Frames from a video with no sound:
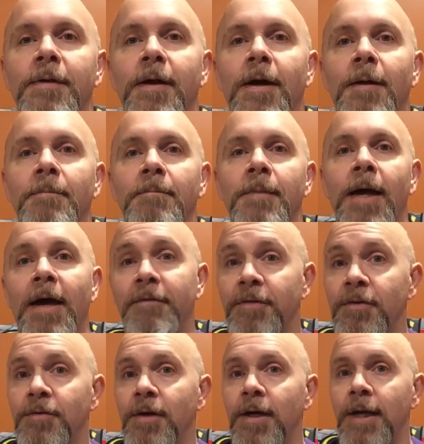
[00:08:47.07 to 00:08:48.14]
Have
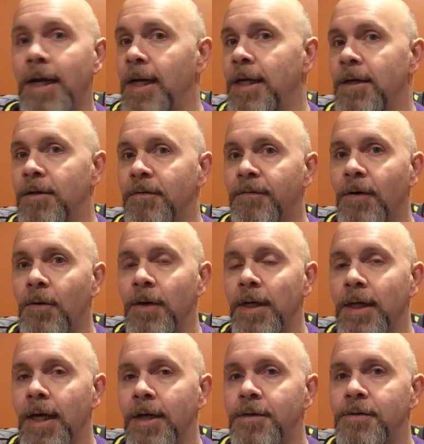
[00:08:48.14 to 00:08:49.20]
you done any of the
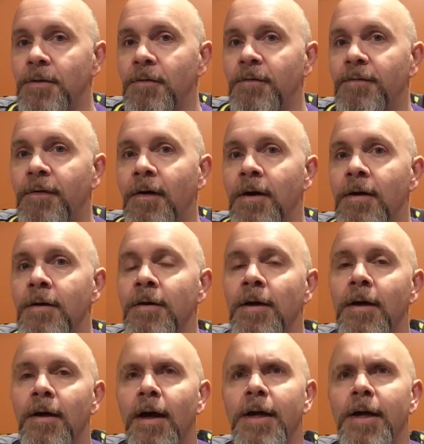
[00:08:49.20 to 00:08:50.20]
voting yet so far?